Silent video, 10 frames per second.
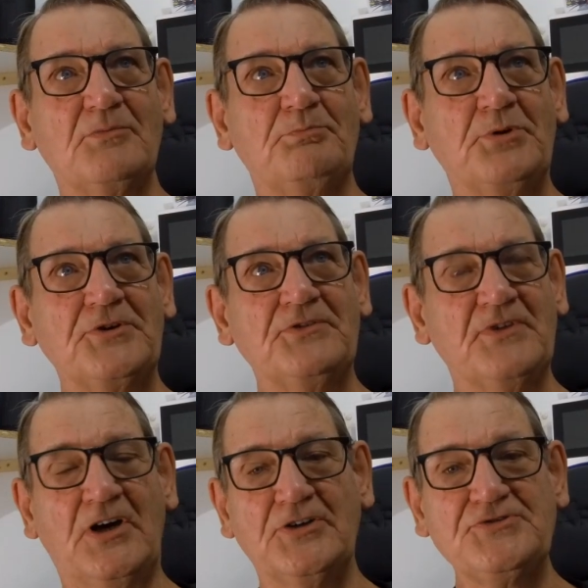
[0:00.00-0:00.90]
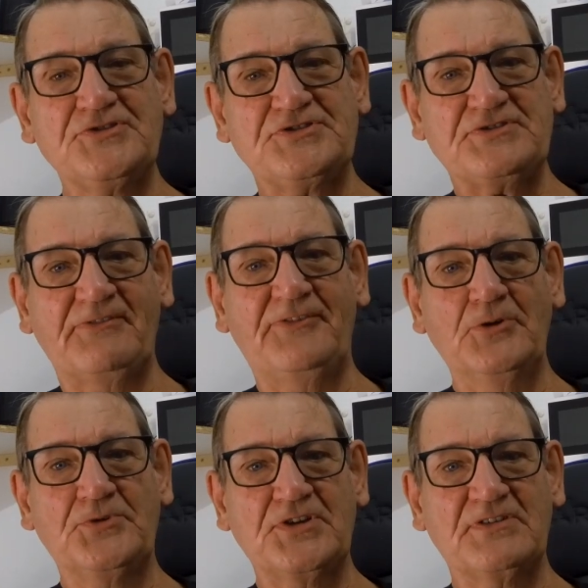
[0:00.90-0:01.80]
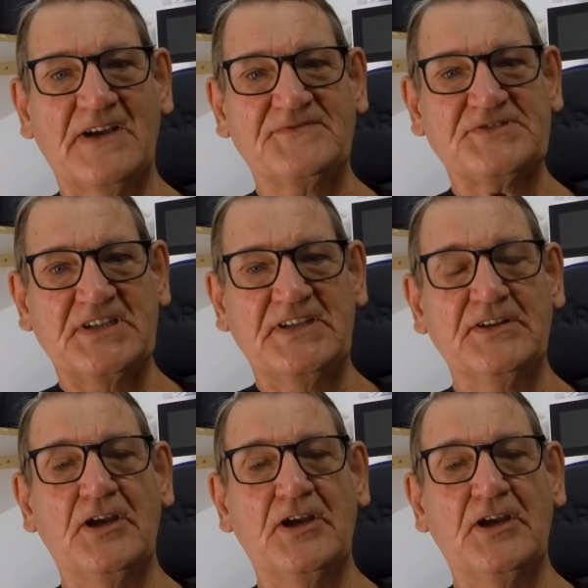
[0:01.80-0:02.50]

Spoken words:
putting hundreds of photographs in